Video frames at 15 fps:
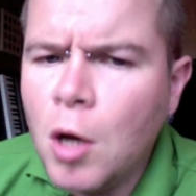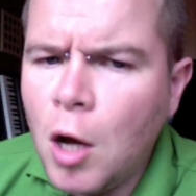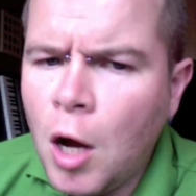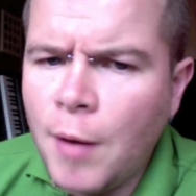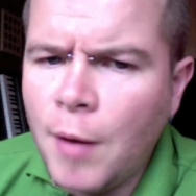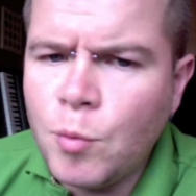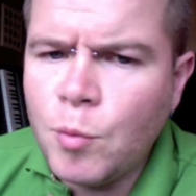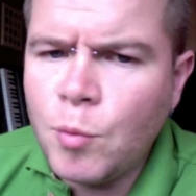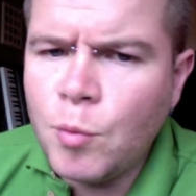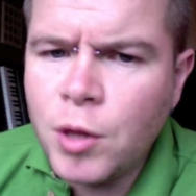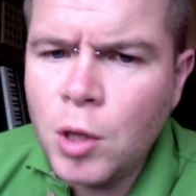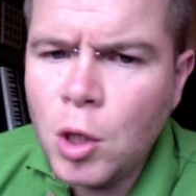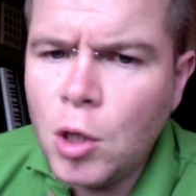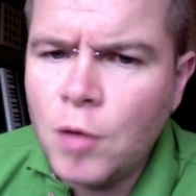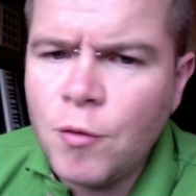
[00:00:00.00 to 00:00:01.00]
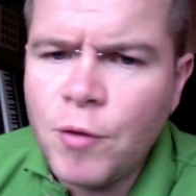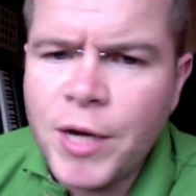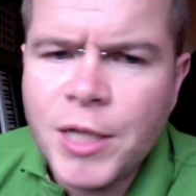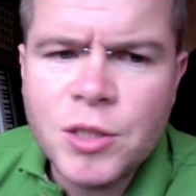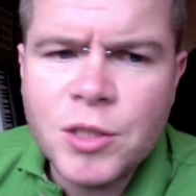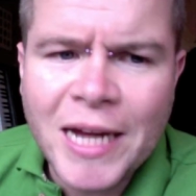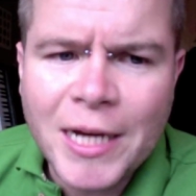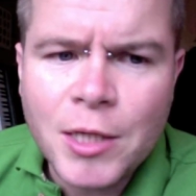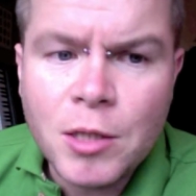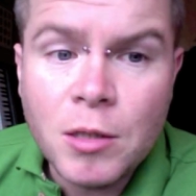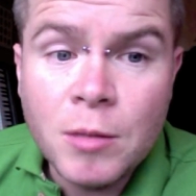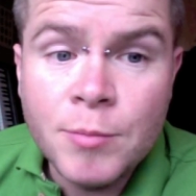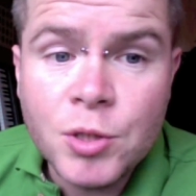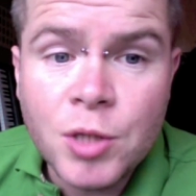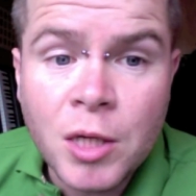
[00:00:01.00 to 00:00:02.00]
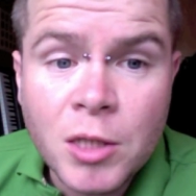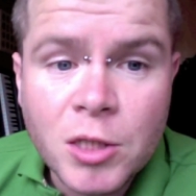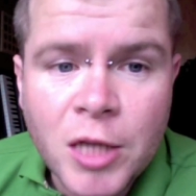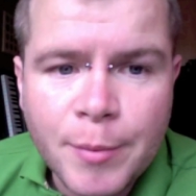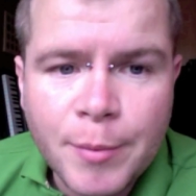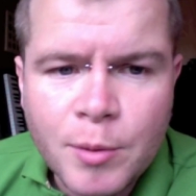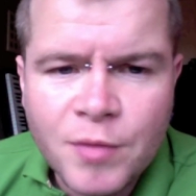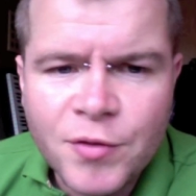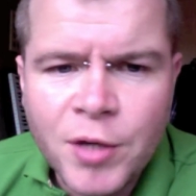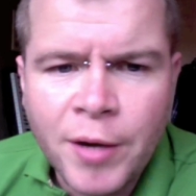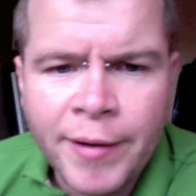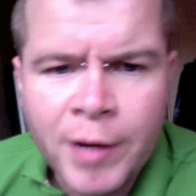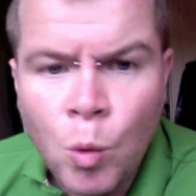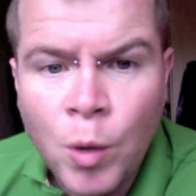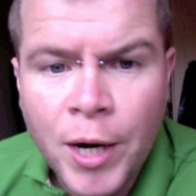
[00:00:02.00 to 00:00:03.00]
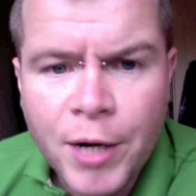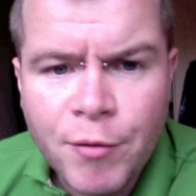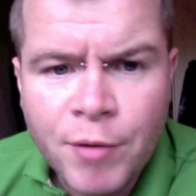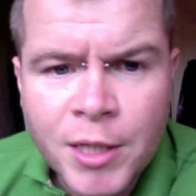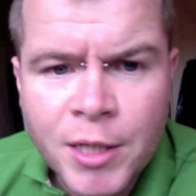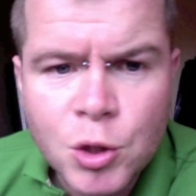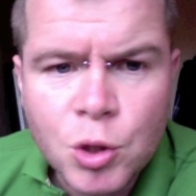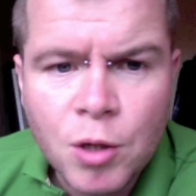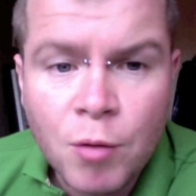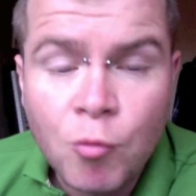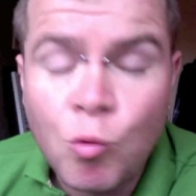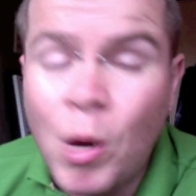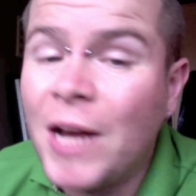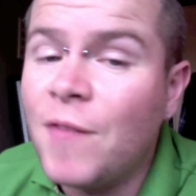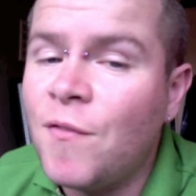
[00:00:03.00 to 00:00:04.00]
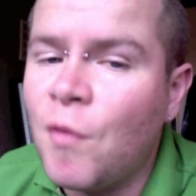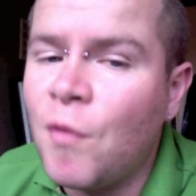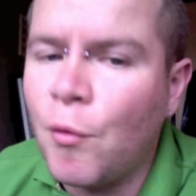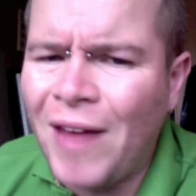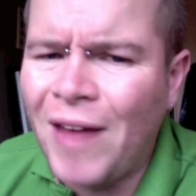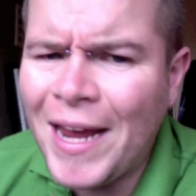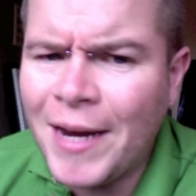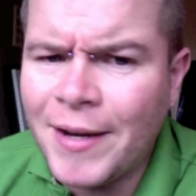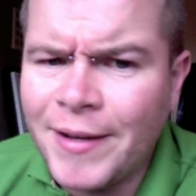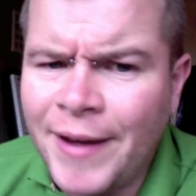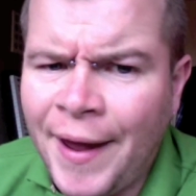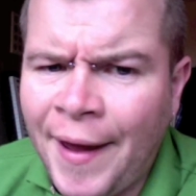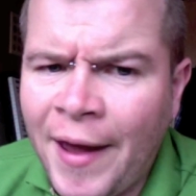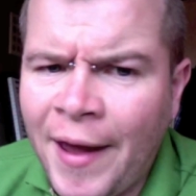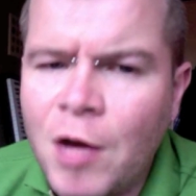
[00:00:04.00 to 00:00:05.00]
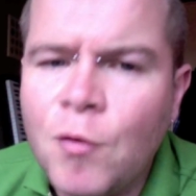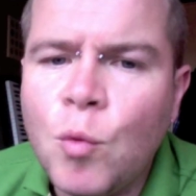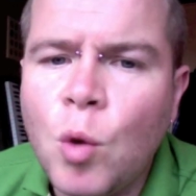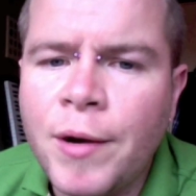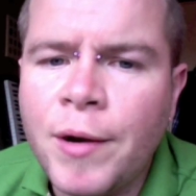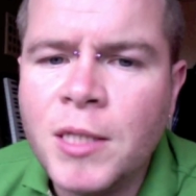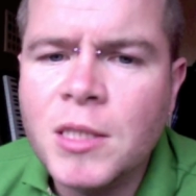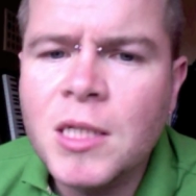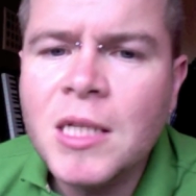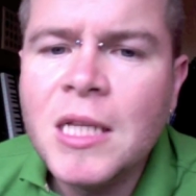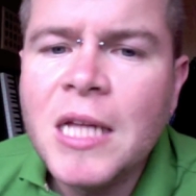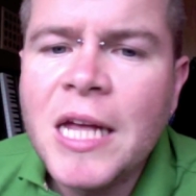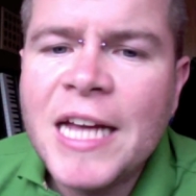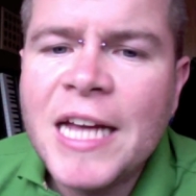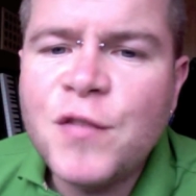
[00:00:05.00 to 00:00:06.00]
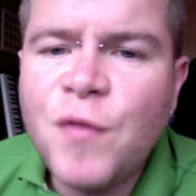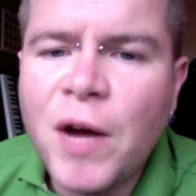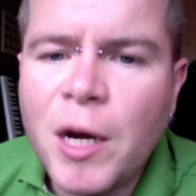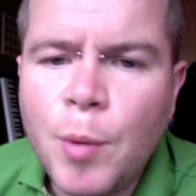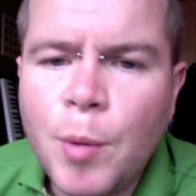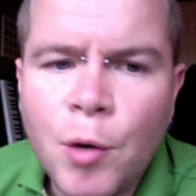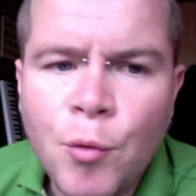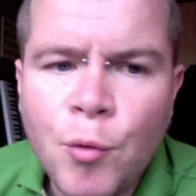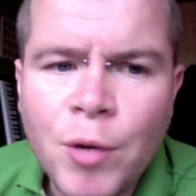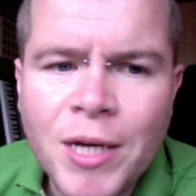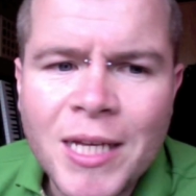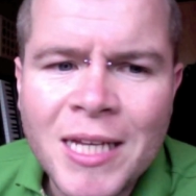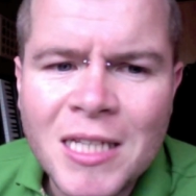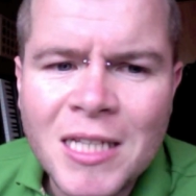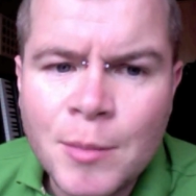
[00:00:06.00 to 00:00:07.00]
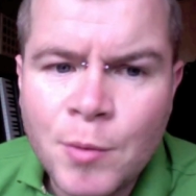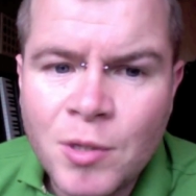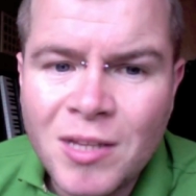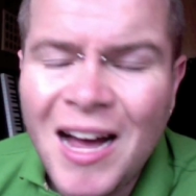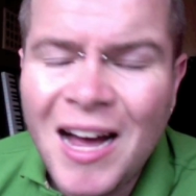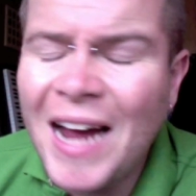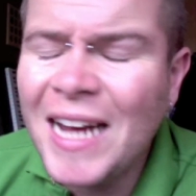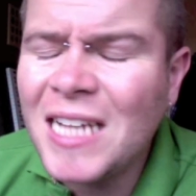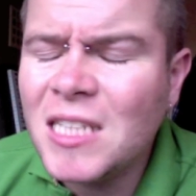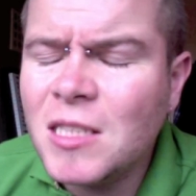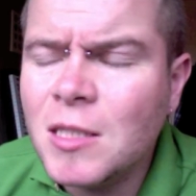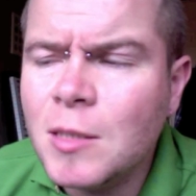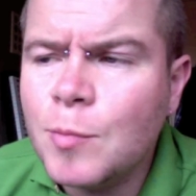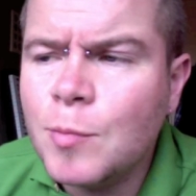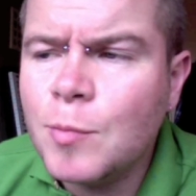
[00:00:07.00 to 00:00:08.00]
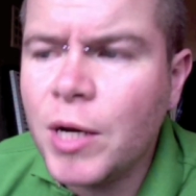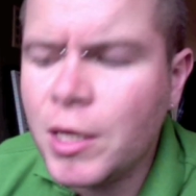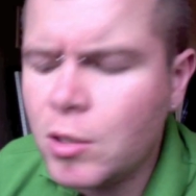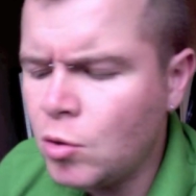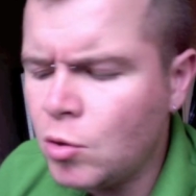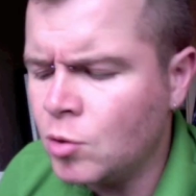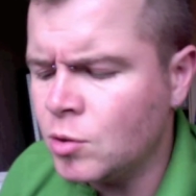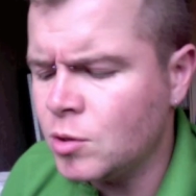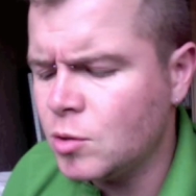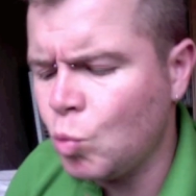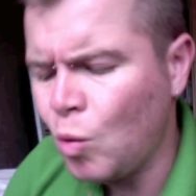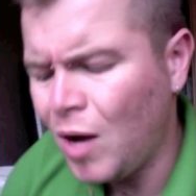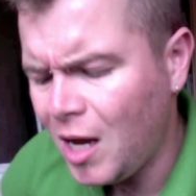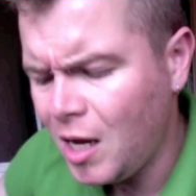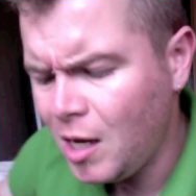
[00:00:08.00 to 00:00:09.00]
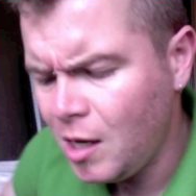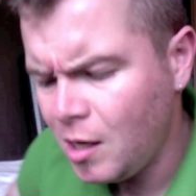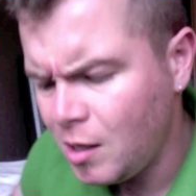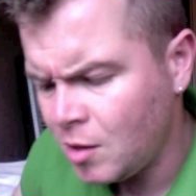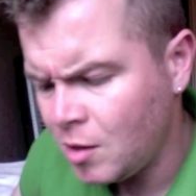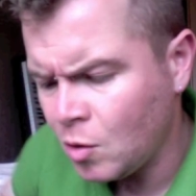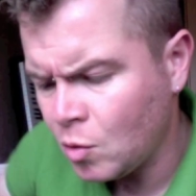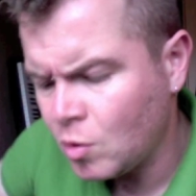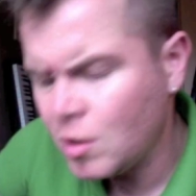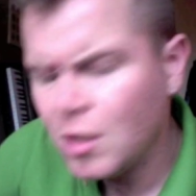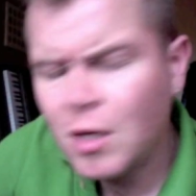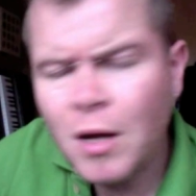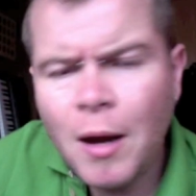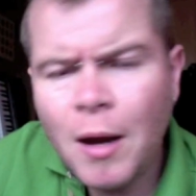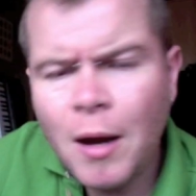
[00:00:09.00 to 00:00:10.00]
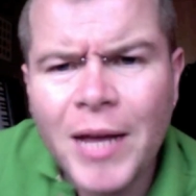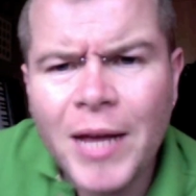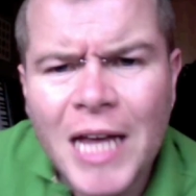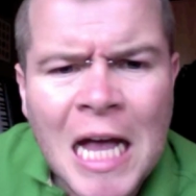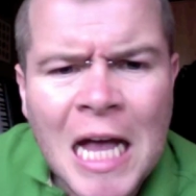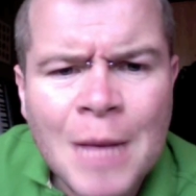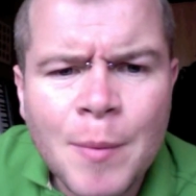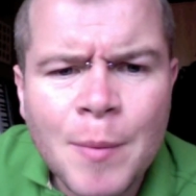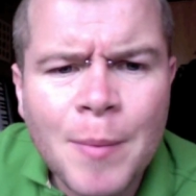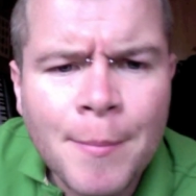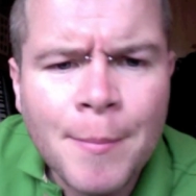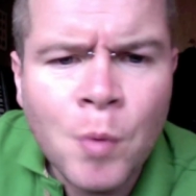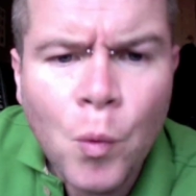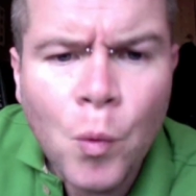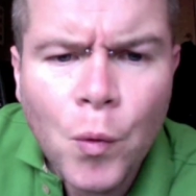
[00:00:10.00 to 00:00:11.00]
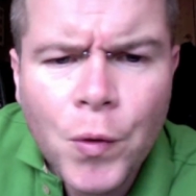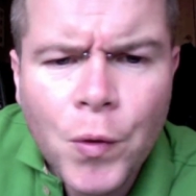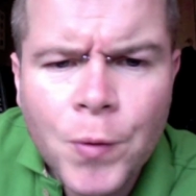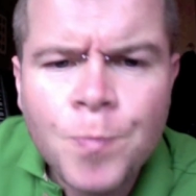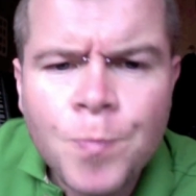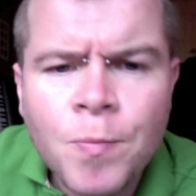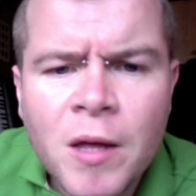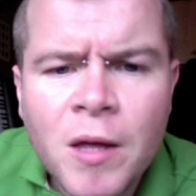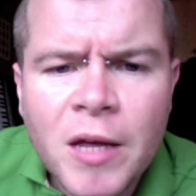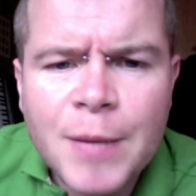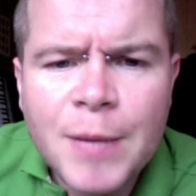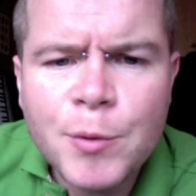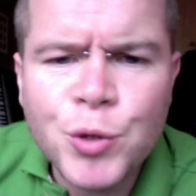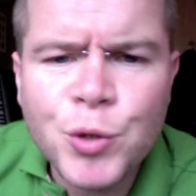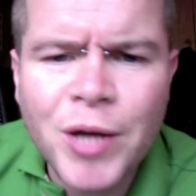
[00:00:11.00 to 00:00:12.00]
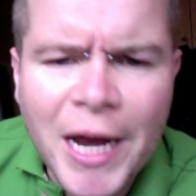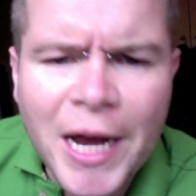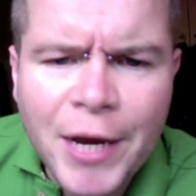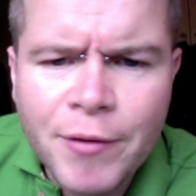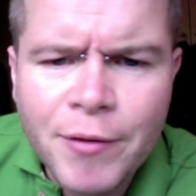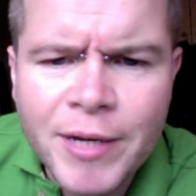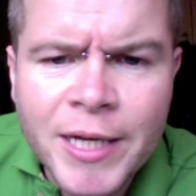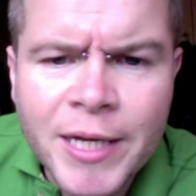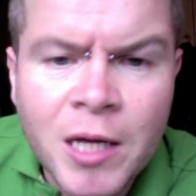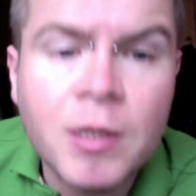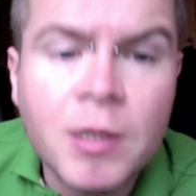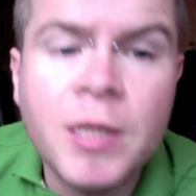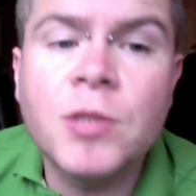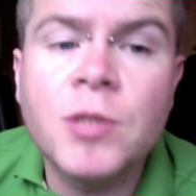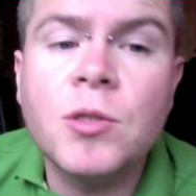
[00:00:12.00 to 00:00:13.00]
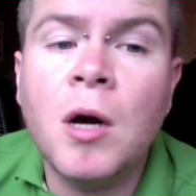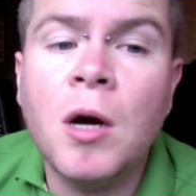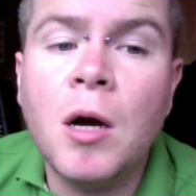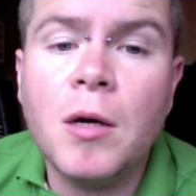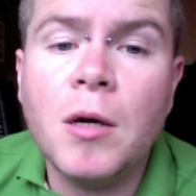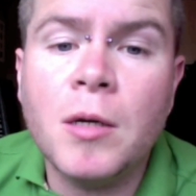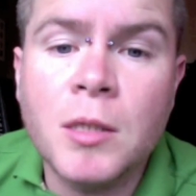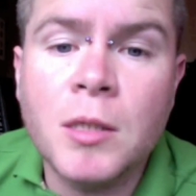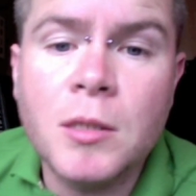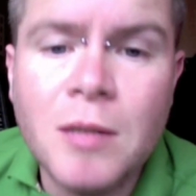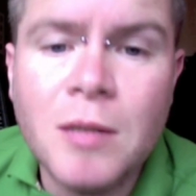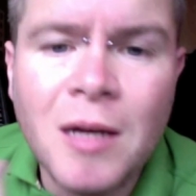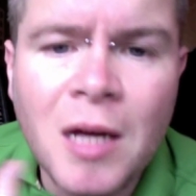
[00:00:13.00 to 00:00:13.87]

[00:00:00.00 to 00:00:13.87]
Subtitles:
Armed with long-range tactical missiles capable of carrying a wide range, wide variety of warheads, his firepower rating is among the highest of the Predacons. Wow. I'm liking him a bit more. Able to accurately calculate target